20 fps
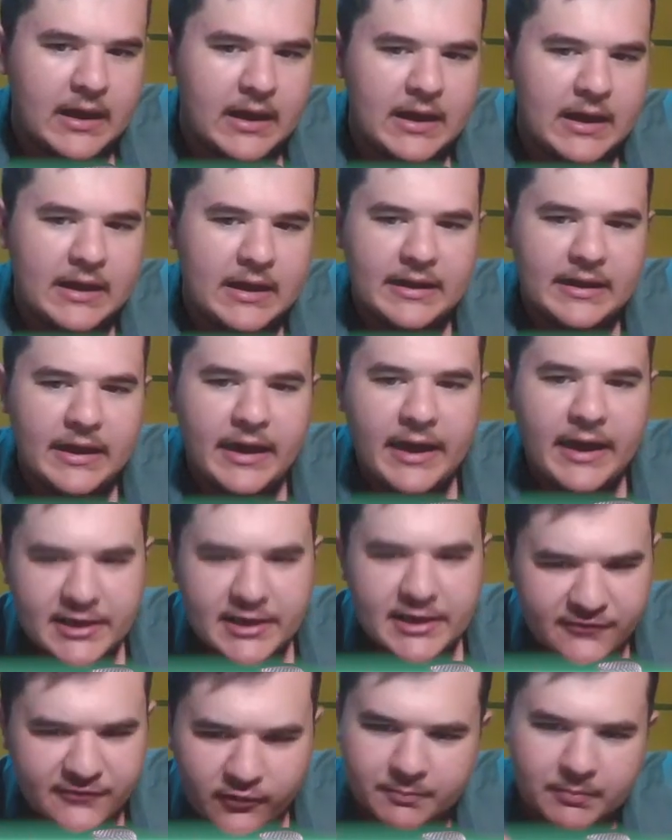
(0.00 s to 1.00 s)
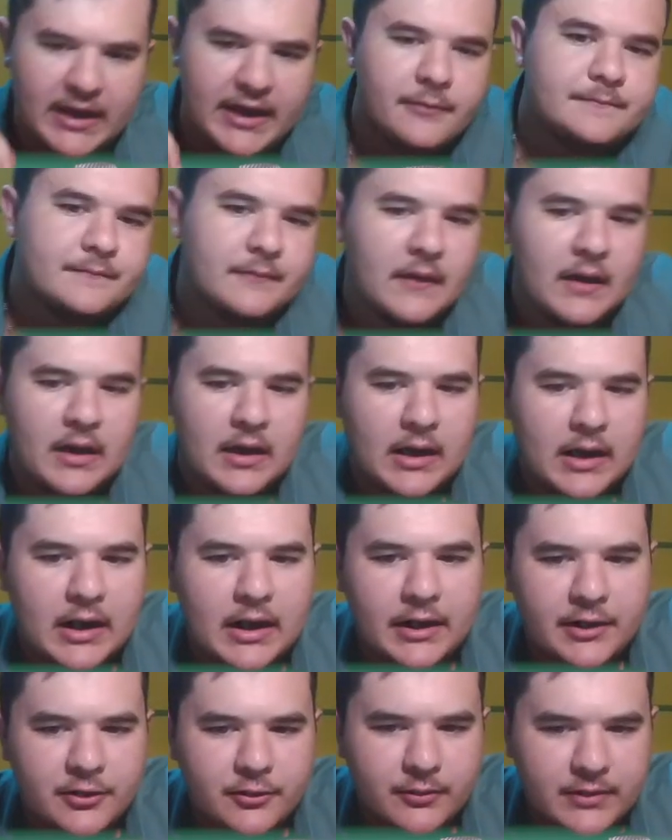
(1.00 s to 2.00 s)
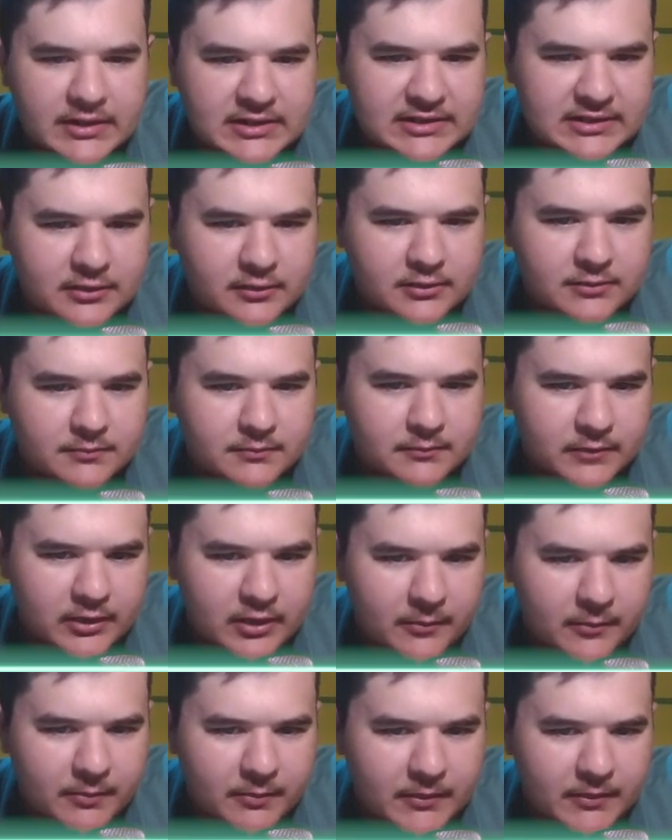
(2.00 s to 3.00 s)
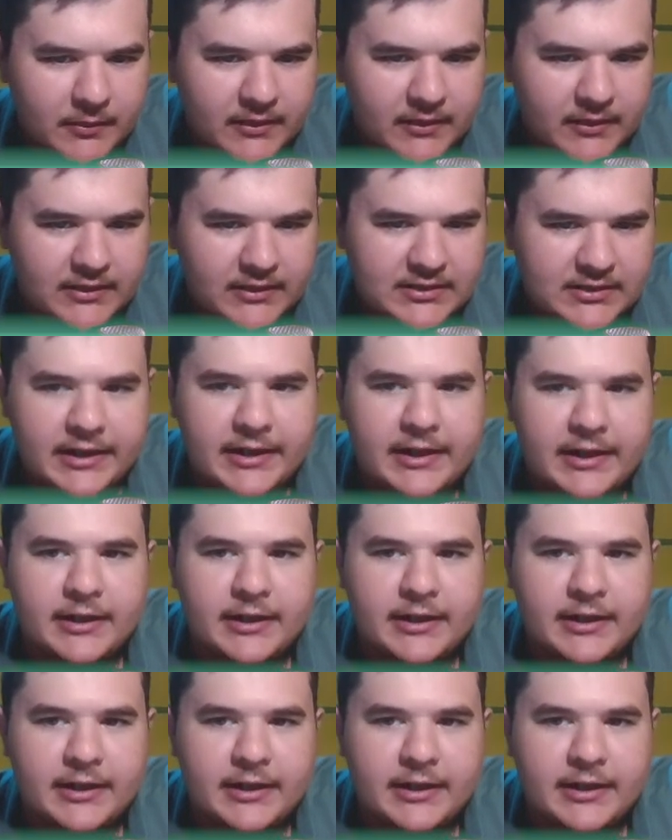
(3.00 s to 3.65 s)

Now h4 is played. You can still, take here,